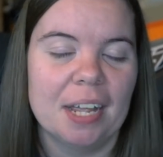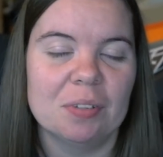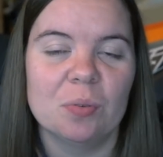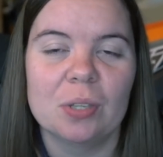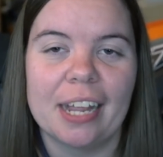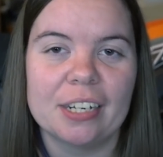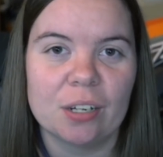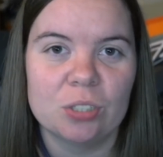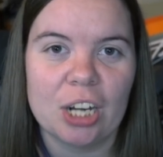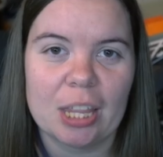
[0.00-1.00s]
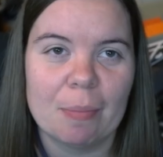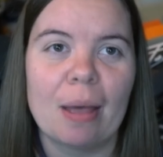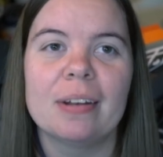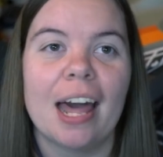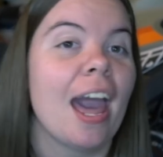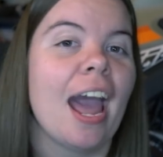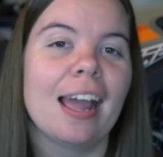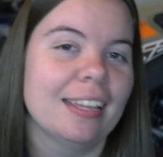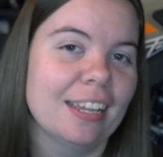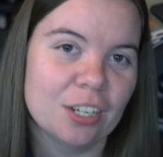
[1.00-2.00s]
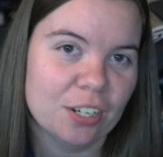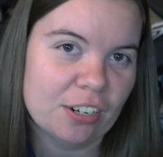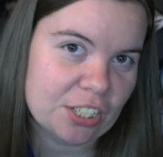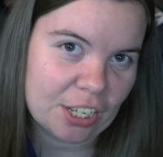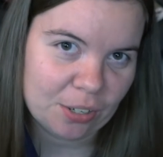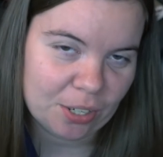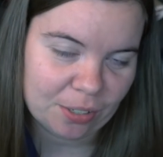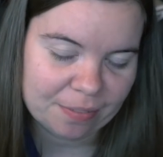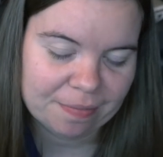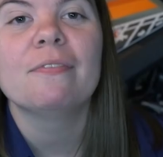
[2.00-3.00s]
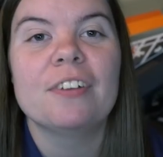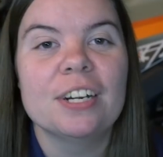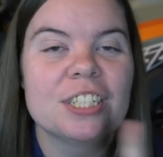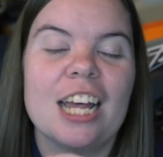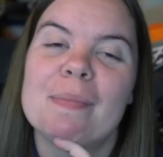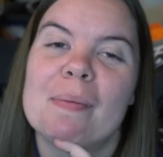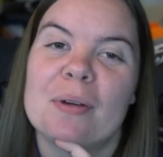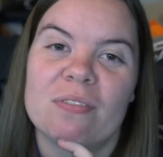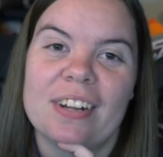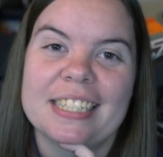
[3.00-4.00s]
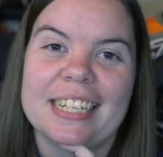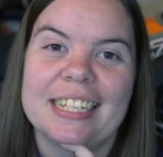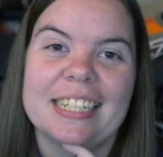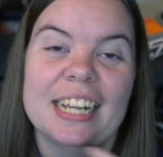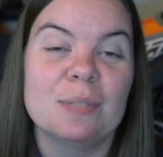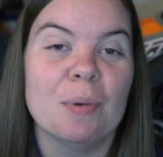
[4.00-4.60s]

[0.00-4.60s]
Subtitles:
If you would like to go check them out, I highly encourage that you do. First on my MotoFriends list is